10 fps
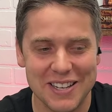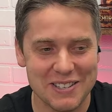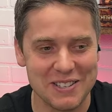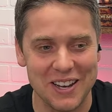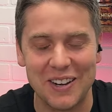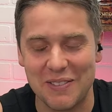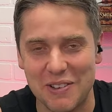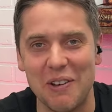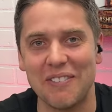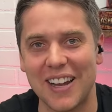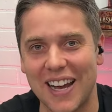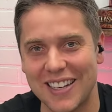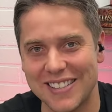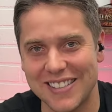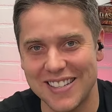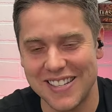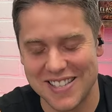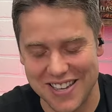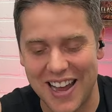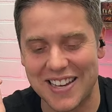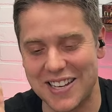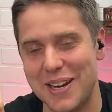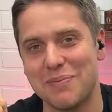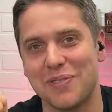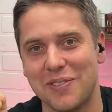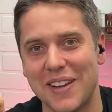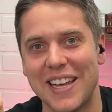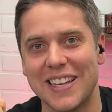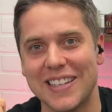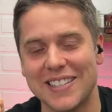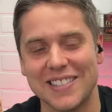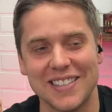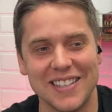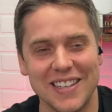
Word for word: So if you have not signed up for Vegas,